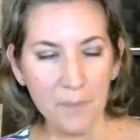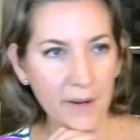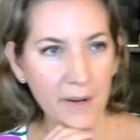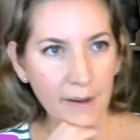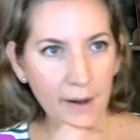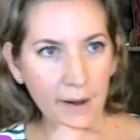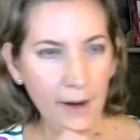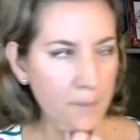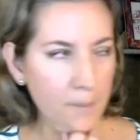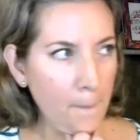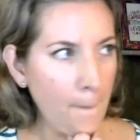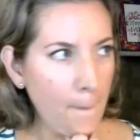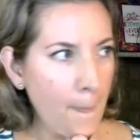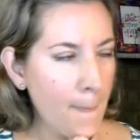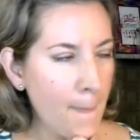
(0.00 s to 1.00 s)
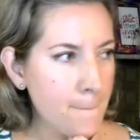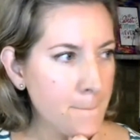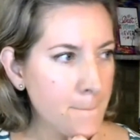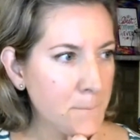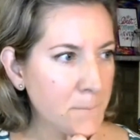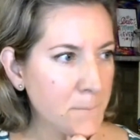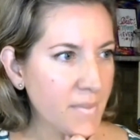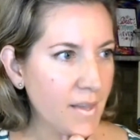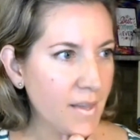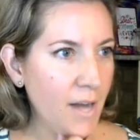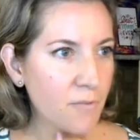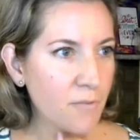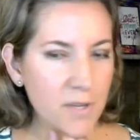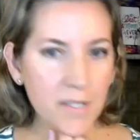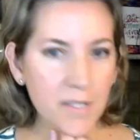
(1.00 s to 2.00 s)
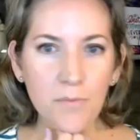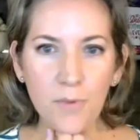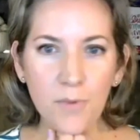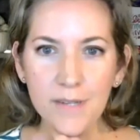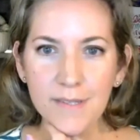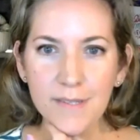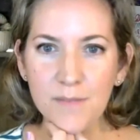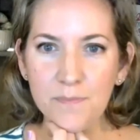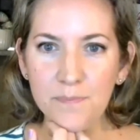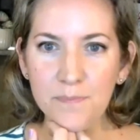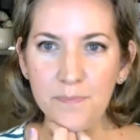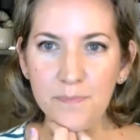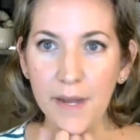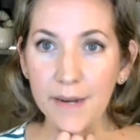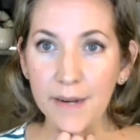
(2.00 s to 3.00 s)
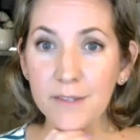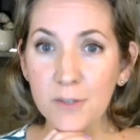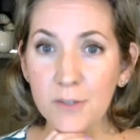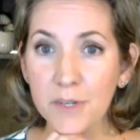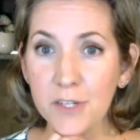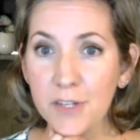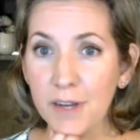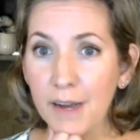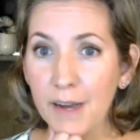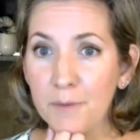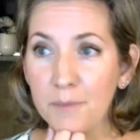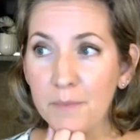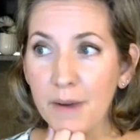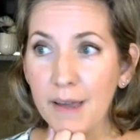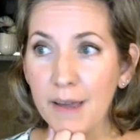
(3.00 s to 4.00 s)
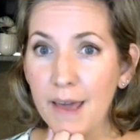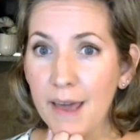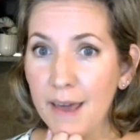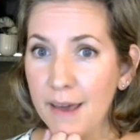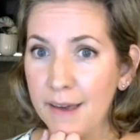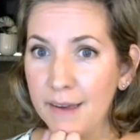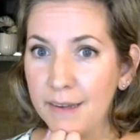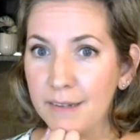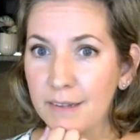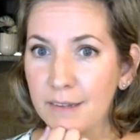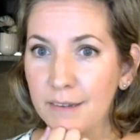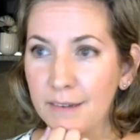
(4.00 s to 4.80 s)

but I really was spending too much time in my head